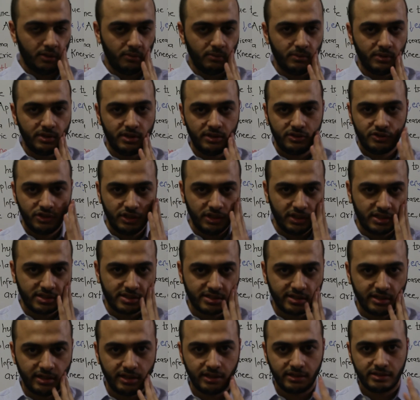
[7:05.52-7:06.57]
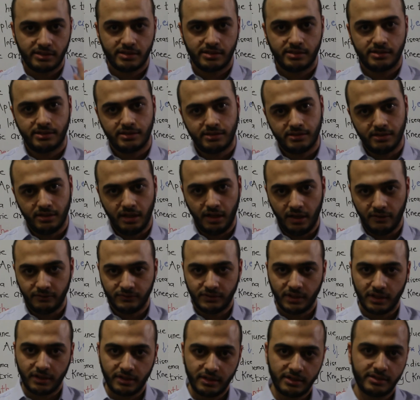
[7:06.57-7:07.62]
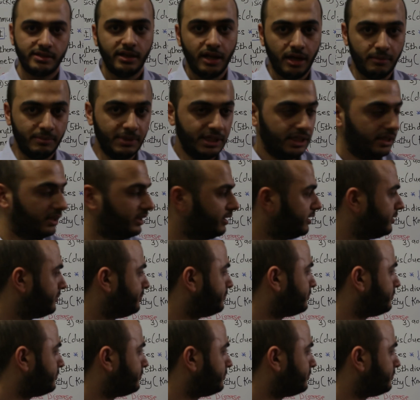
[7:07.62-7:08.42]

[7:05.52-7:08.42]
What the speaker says: with cheeks like after the slabbing,